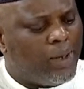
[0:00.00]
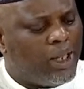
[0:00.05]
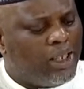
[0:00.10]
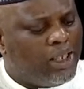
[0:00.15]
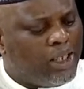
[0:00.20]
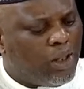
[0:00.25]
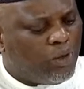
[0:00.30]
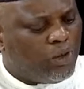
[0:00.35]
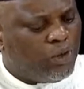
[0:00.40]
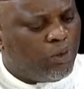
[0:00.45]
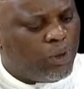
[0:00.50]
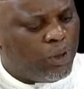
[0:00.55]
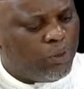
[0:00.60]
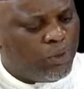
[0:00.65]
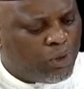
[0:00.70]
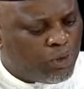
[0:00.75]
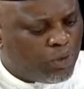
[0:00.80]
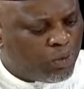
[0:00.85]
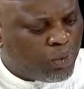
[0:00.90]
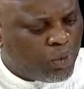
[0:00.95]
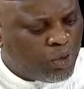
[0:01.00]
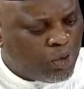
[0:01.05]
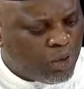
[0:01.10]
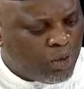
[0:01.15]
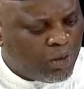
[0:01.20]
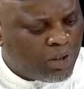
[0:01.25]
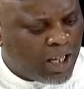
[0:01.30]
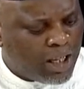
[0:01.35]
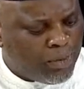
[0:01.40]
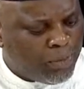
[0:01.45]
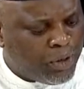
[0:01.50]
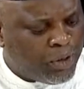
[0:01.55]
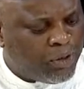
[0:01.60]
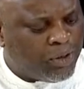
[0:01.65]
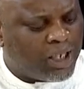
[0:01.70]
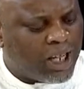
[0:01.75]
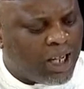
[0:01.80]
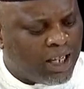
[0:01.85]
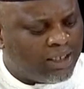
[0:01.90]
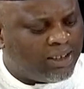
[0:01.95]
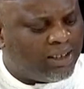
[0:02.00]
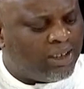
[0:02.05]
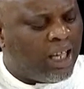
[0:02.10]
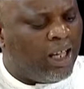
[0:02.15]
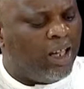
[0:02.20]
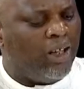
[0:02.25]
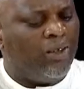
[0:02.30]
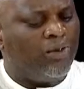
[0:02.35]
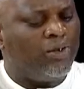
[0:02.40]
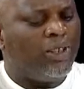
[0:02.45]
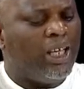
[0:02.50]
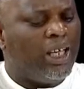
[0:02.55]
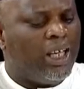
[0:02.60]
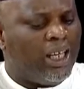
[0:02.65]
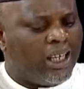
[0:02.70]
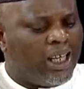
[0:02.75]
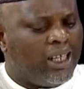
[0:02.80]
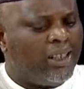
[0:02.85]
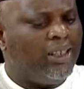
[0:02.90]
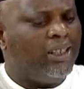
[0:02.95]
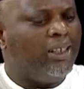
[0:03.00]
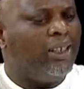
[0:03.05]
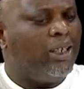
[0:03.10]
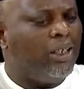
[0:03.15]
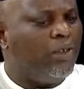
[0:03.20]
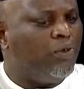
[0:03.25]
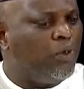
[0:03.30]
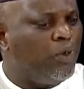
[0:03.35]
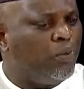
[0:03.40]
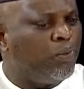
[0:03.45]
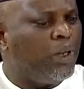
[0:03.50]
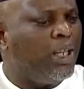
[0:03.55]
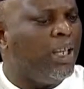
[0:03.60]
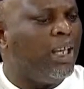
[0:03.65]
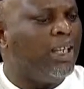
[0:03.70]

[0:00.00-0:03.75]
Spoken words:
that we should be able to produce our milk ourselves. And I think there are a few players